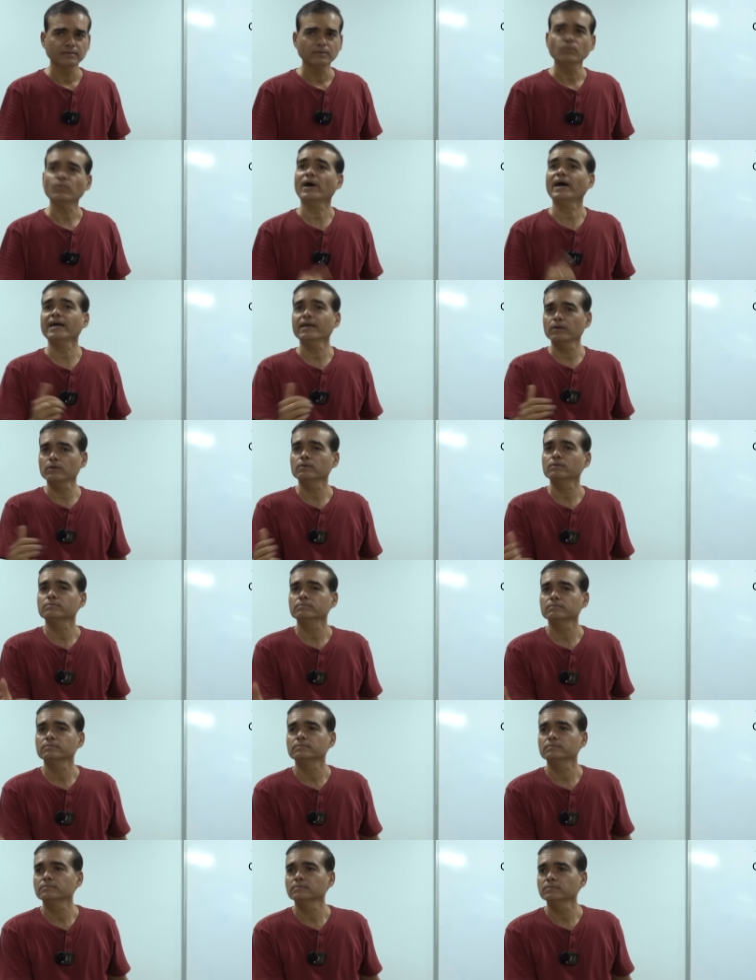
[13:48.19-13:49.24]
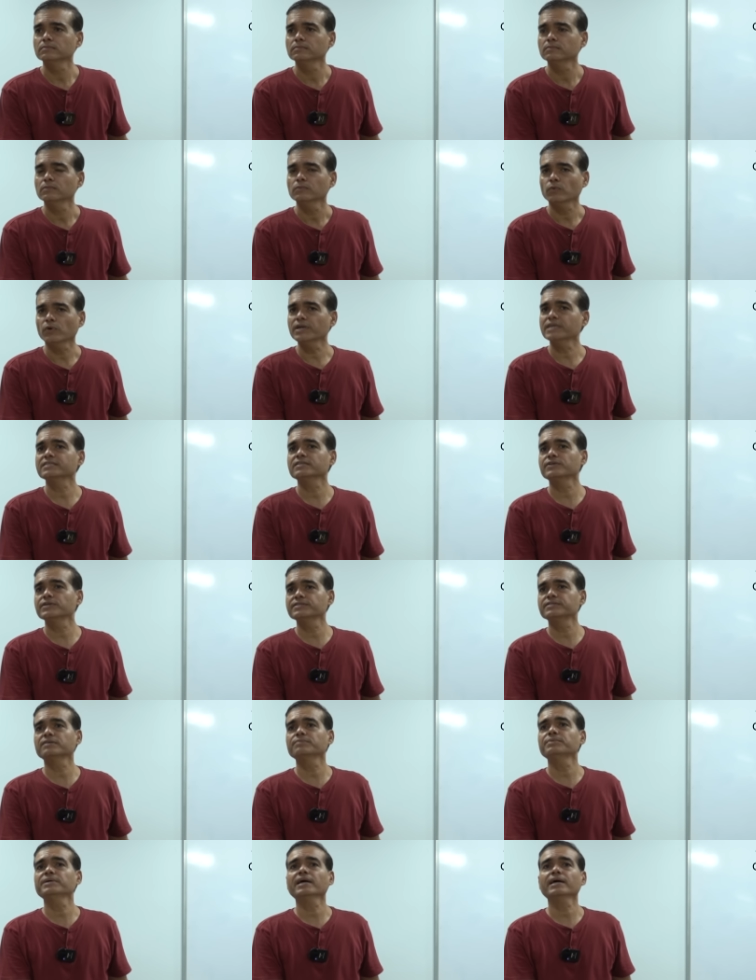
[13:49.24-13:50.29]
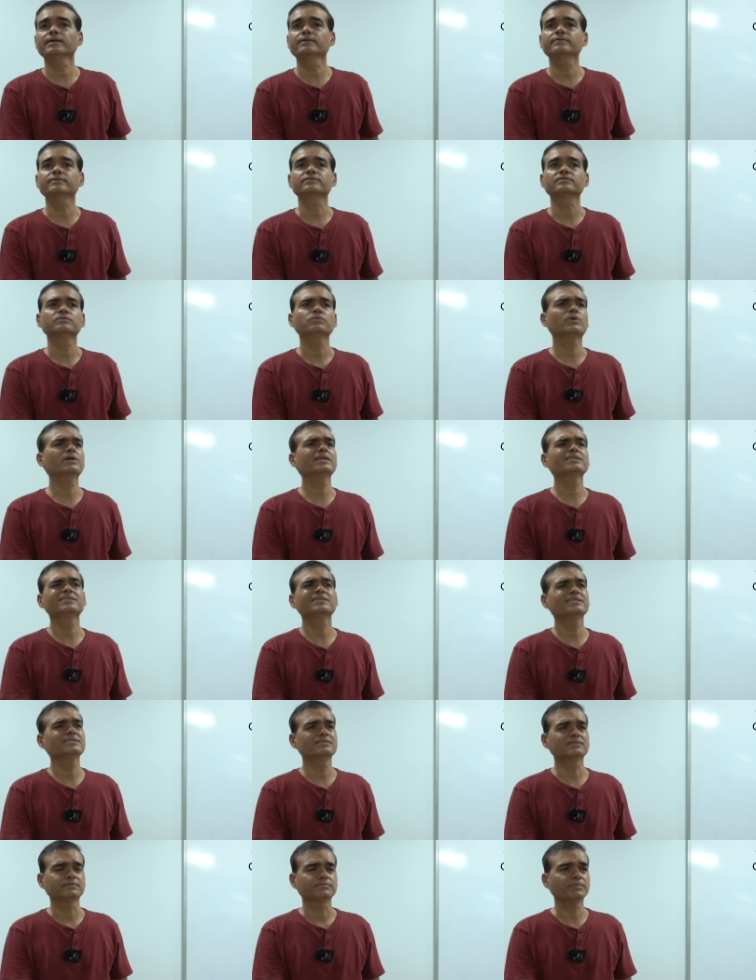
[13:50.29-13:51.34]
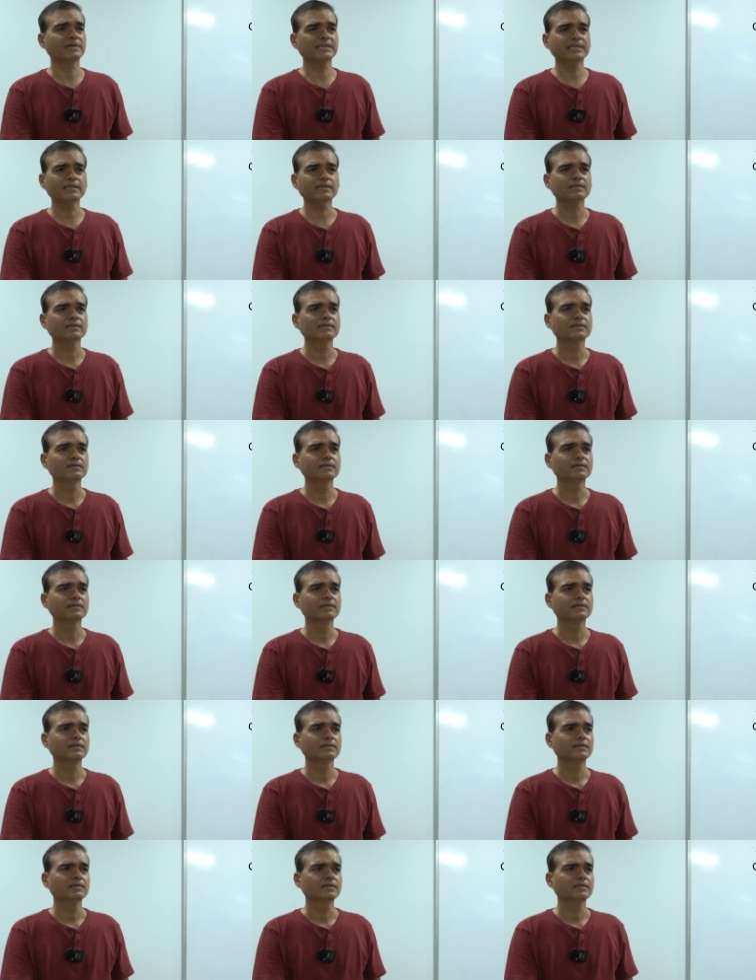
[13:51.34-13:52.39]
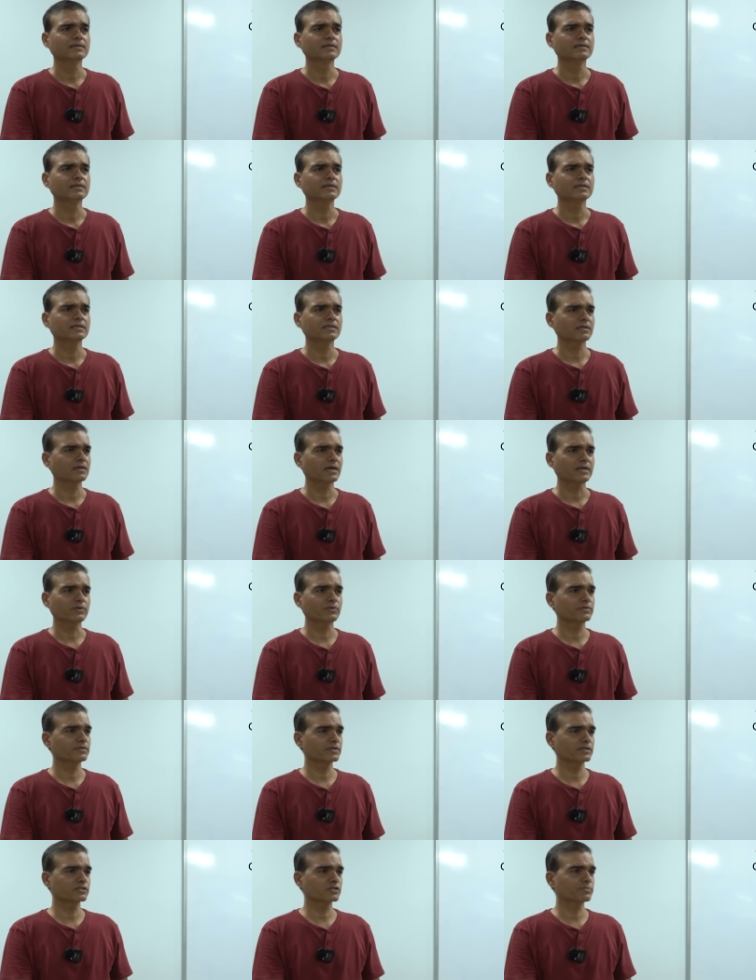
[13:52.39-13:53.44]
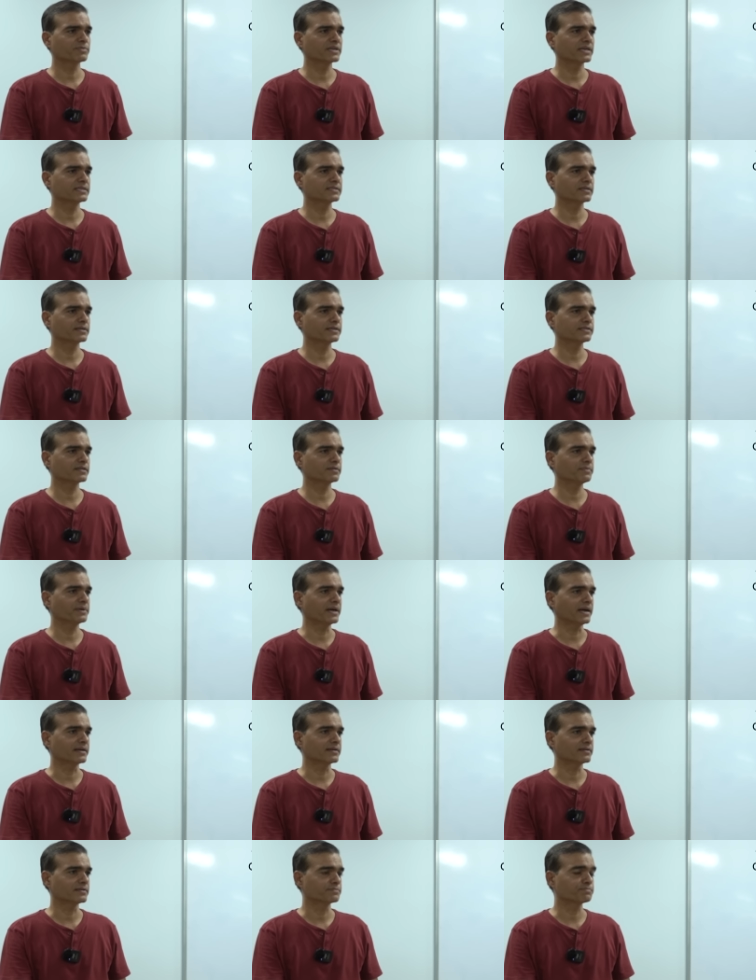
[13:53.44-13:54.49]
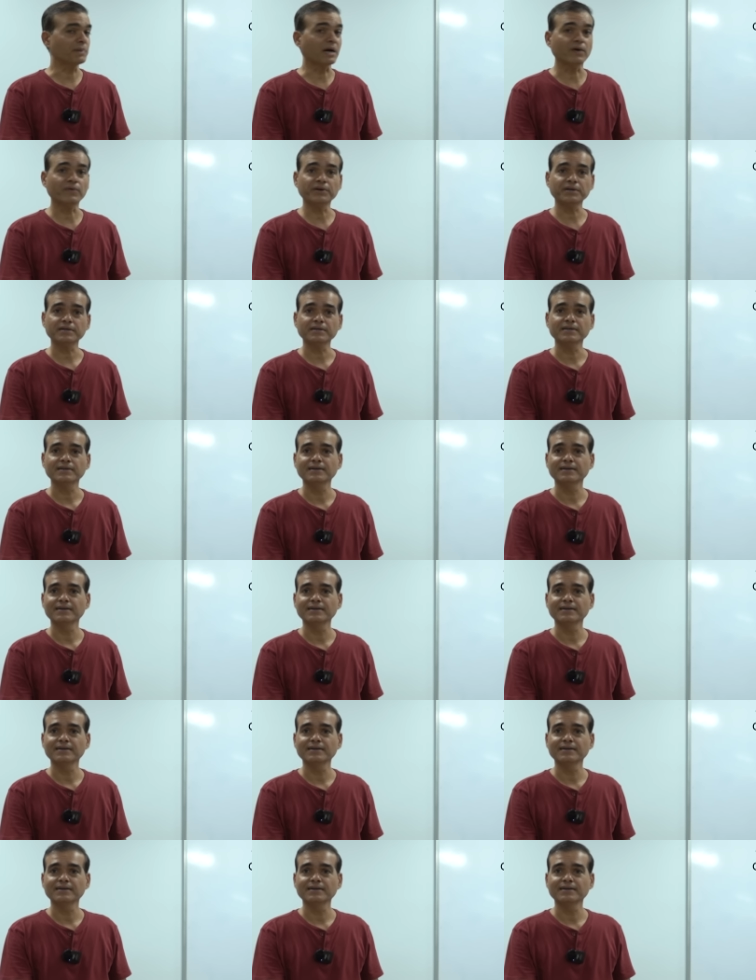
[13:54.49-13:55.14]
Why? What is the reason behind this? What is the reason? Money? I don't think so. Money is the reason behind this. Power?